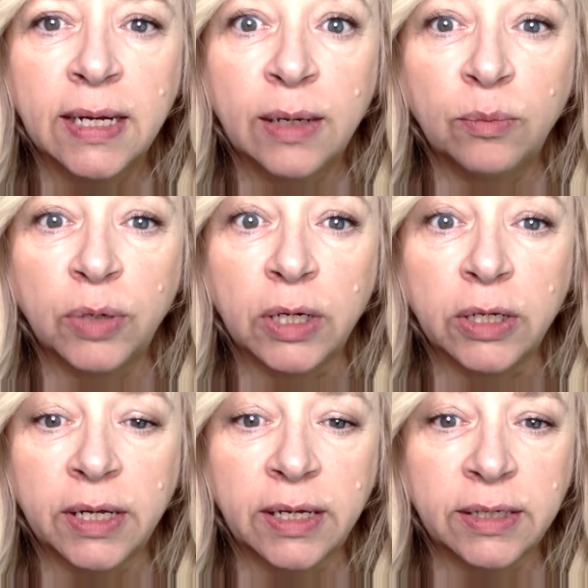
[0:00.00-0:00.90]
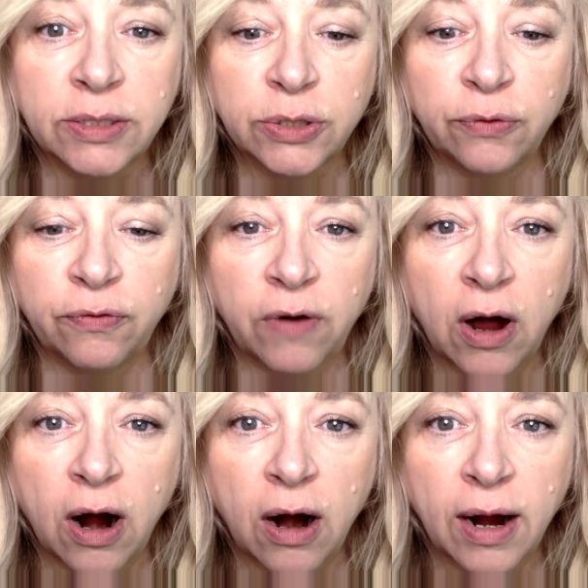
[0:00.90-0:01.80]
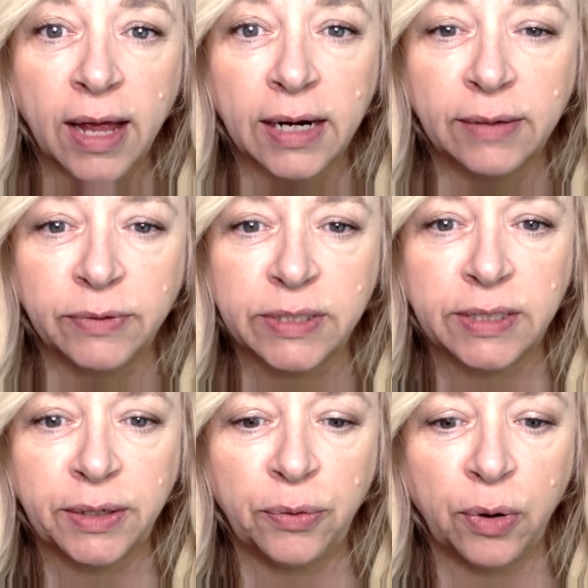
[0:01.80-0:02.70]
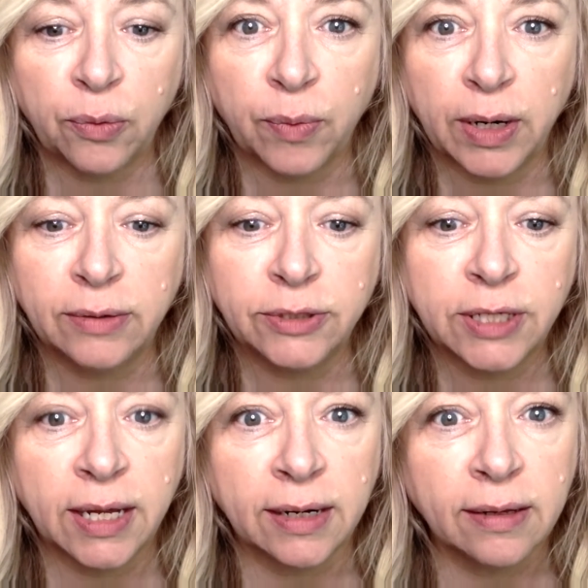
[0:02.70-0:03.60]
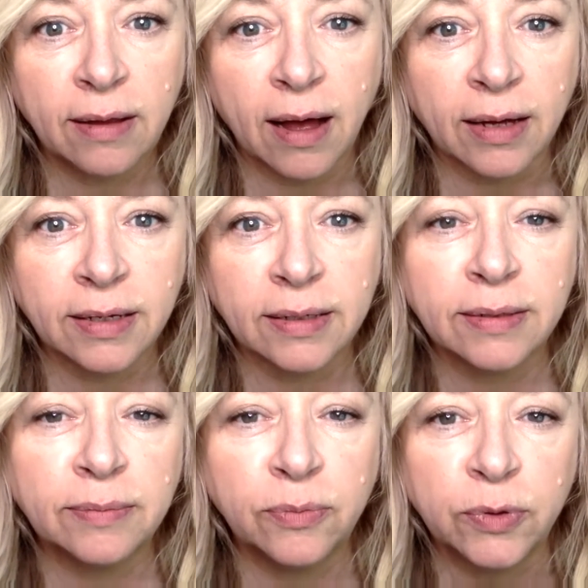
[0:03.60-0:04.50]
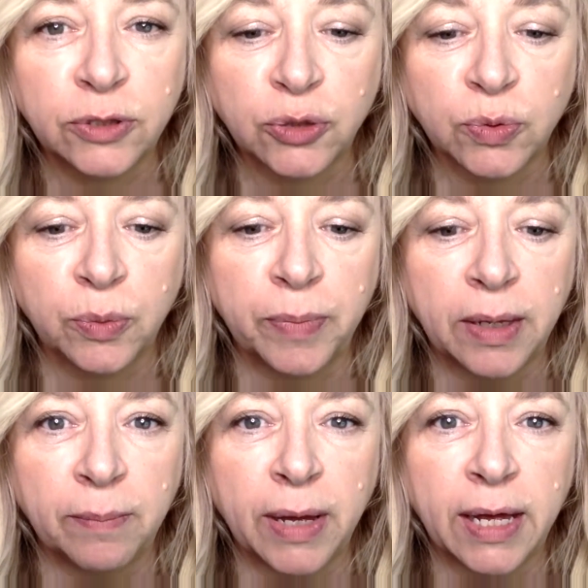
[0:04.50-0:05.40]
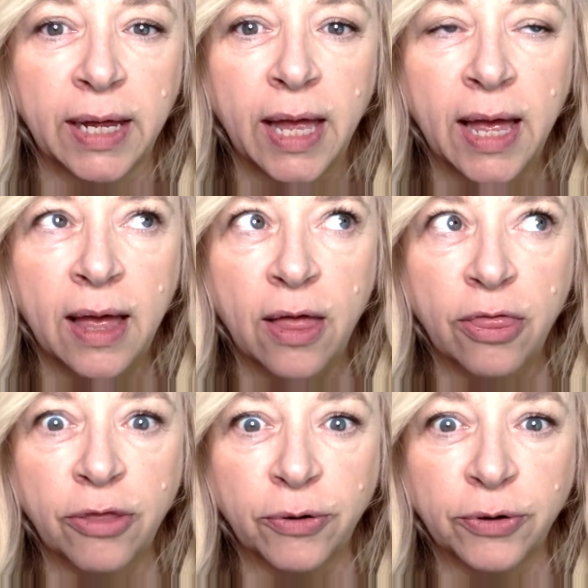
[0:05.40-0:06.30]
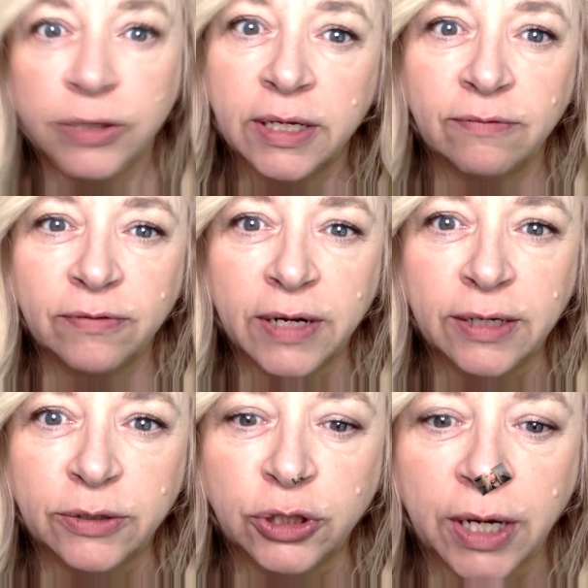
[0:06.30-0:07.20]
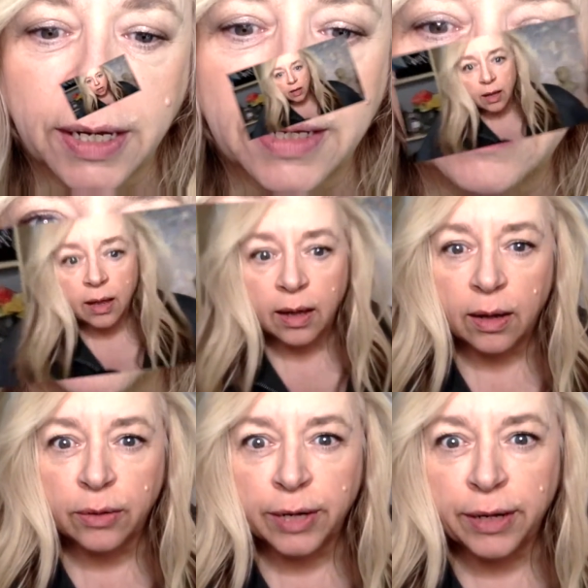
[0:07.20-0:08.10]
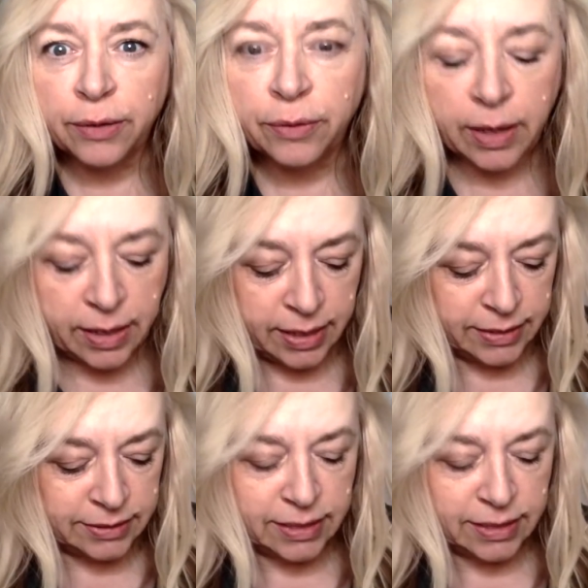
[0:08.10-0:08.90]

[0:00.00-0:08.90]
but looking good so far, and I will see you around 10 o'clock which will be my third and final check. All right, you guys,